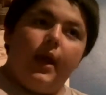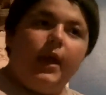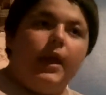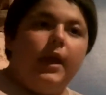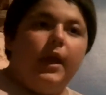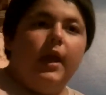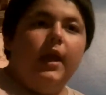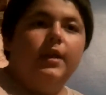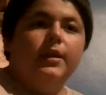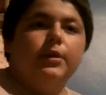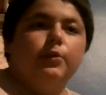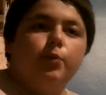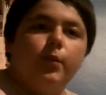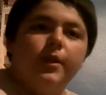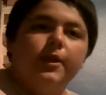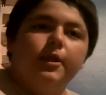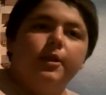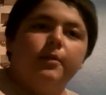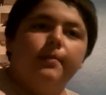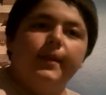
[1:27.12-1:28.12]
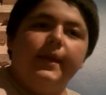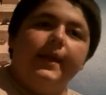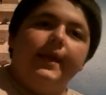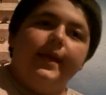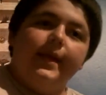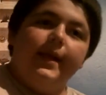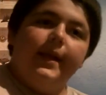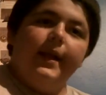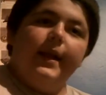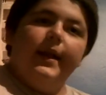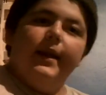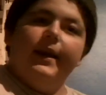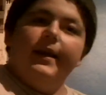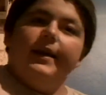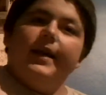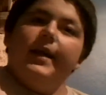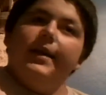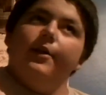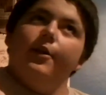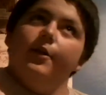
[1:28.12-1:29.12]
and it will be
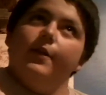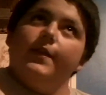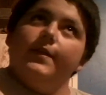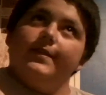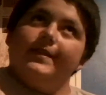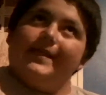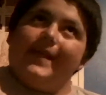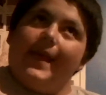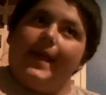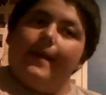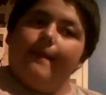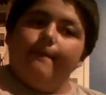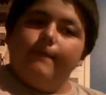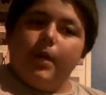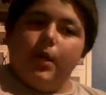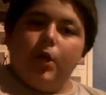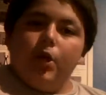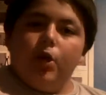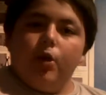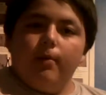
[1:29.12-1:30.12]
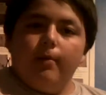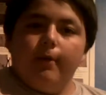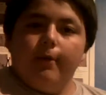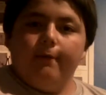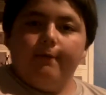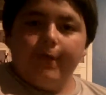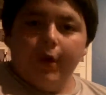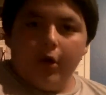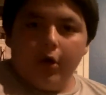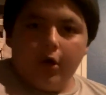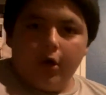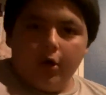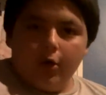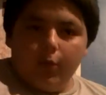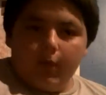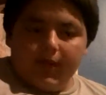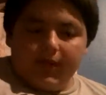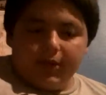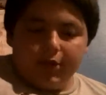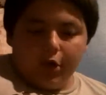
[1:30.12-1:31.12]
later this summer
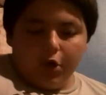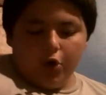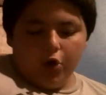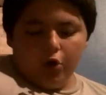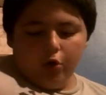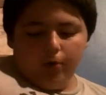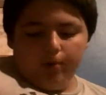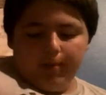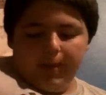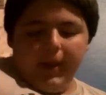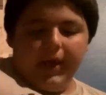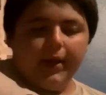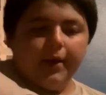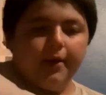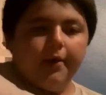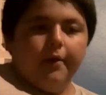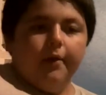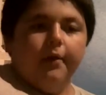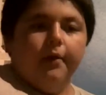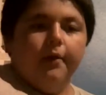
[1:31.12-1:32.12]
before we go back.